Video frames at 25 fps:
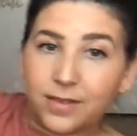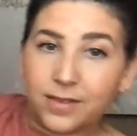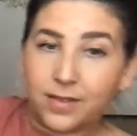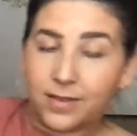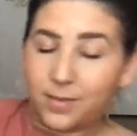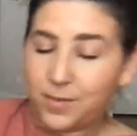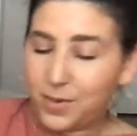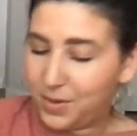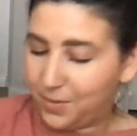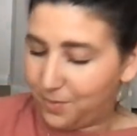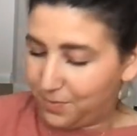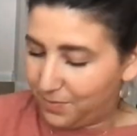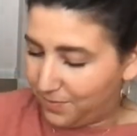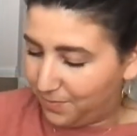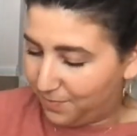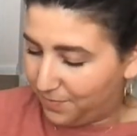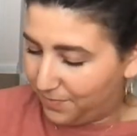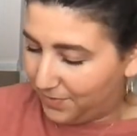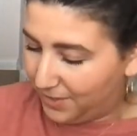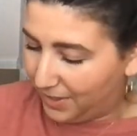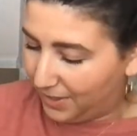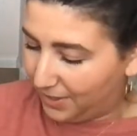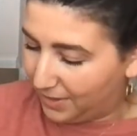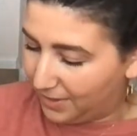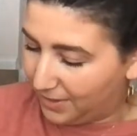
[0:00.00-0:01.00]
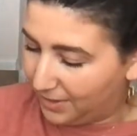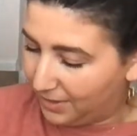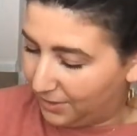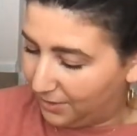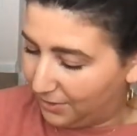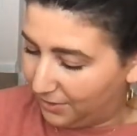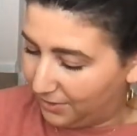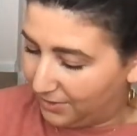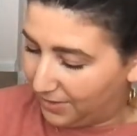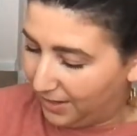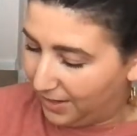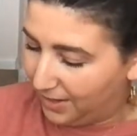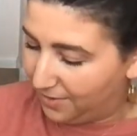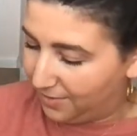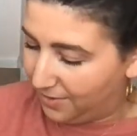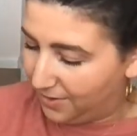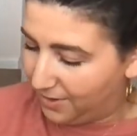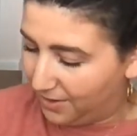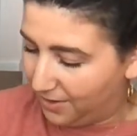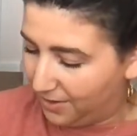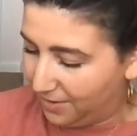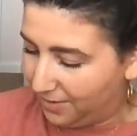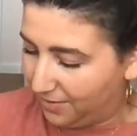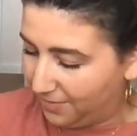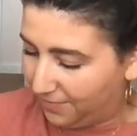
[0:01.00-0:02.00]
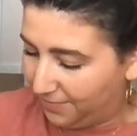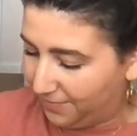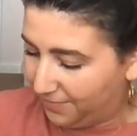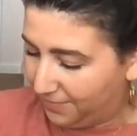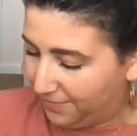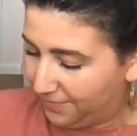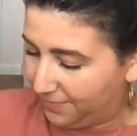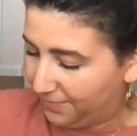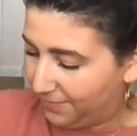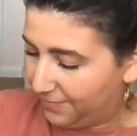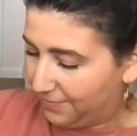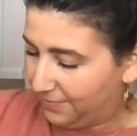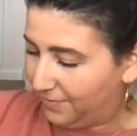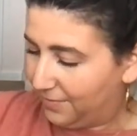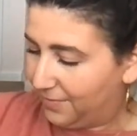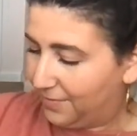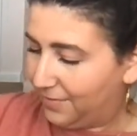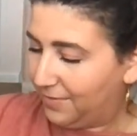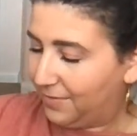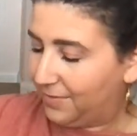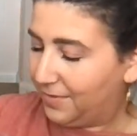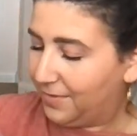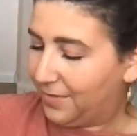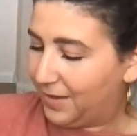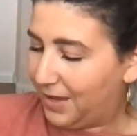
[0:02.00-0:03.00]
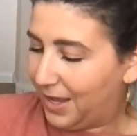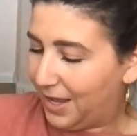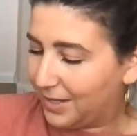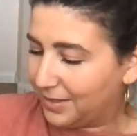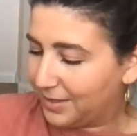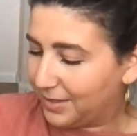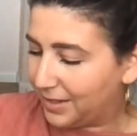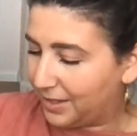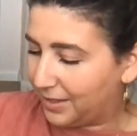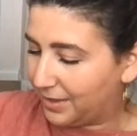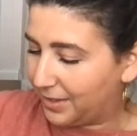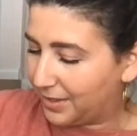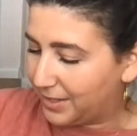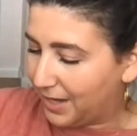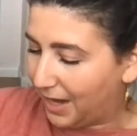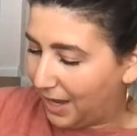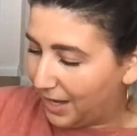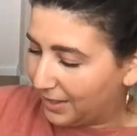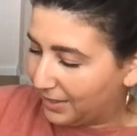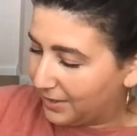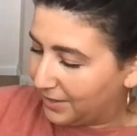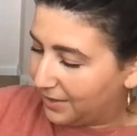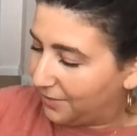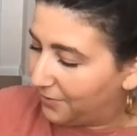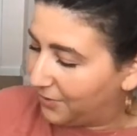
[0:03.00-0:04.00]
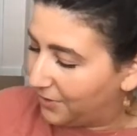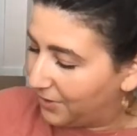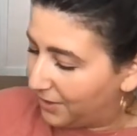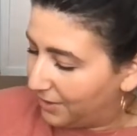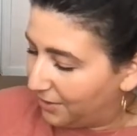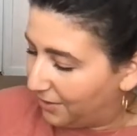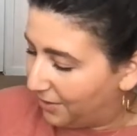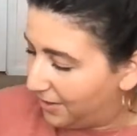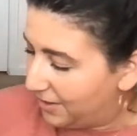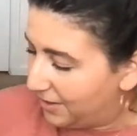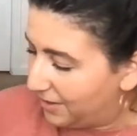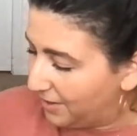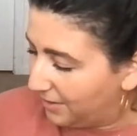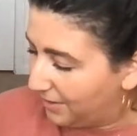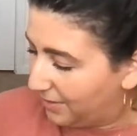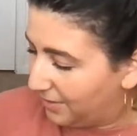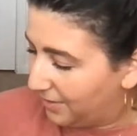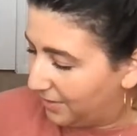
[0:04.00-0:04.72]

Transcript: Let me tuck in the little side right here. Has like the tags and everything on it.